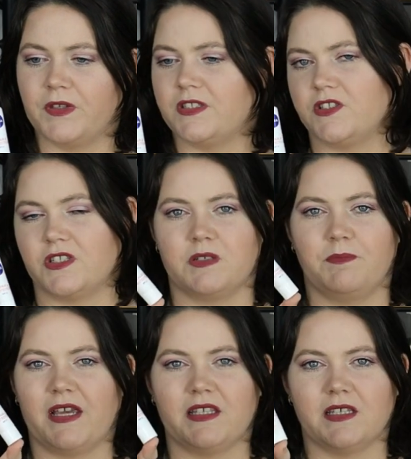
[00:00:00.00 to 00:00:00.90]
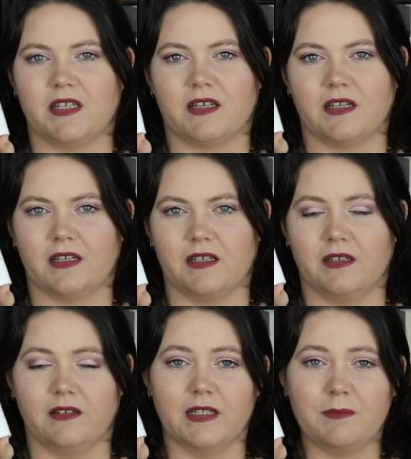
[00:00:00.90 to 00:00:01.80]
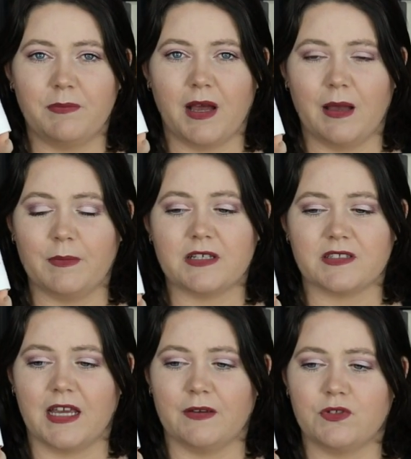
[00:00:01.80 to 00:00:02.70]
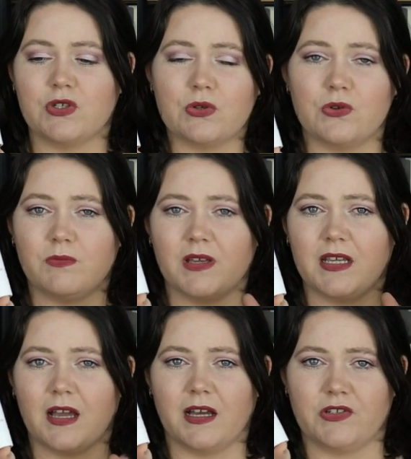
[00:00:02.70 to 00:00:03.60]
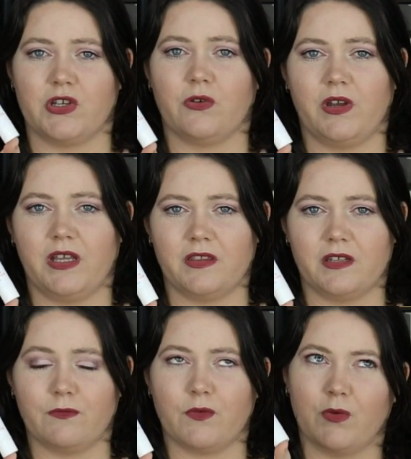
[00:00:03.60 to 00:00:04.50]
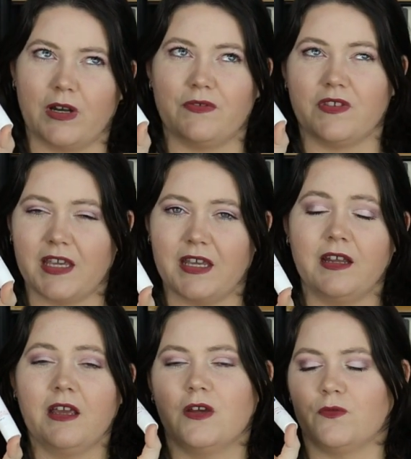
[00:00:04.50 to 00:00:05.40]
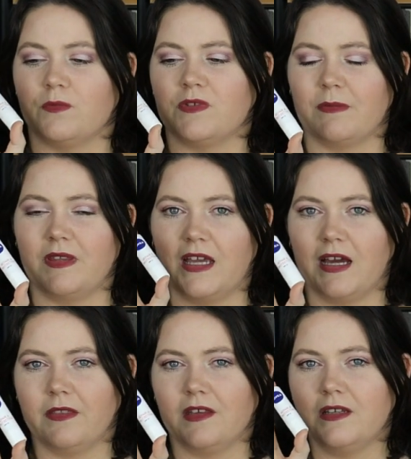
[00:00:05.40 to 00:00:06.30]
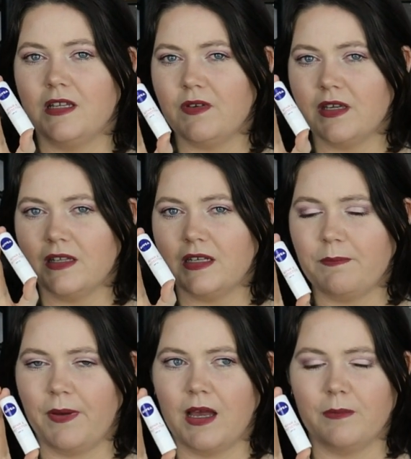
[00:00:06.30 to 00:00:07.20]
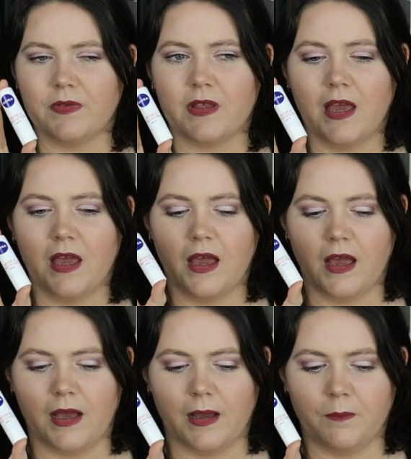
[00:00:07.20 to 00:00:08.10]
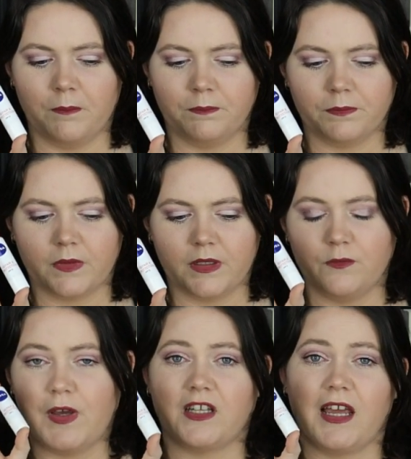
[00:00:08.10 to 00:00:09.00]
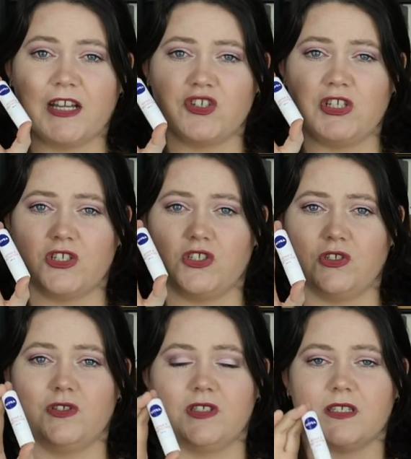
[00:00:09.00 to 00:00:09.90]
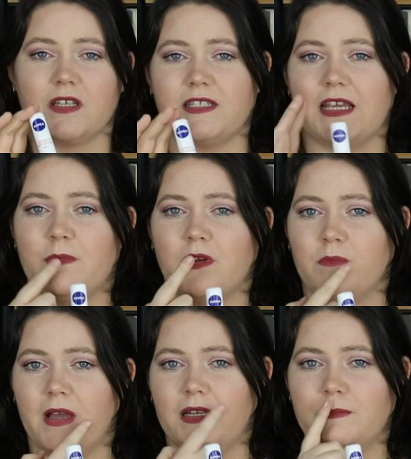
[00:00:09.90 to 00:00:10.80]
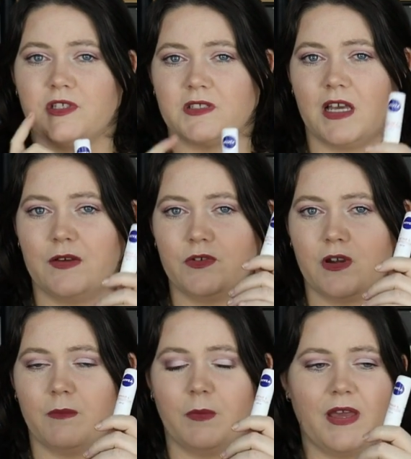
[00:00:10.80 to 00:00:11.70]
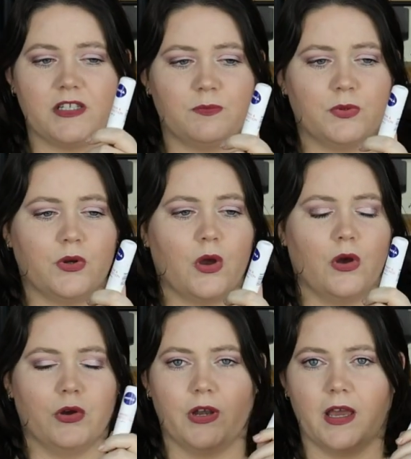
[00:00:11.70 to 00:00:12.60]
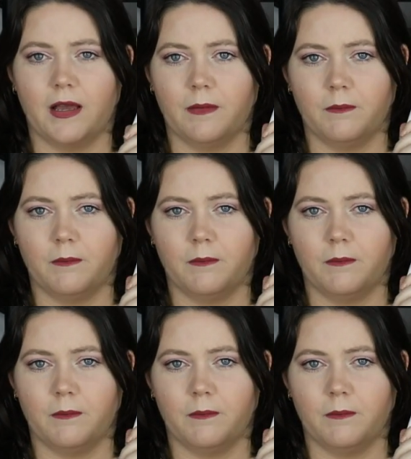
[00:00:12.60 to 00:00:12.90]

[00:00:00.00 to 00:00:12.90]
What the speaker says: It's just a basic lip balm. It doesn't have too many harsh ingredients in it from what I've seen from some of the other Nivea lip balms. In fact, I actually just use this. I dab it on my lips just after I'm about to put on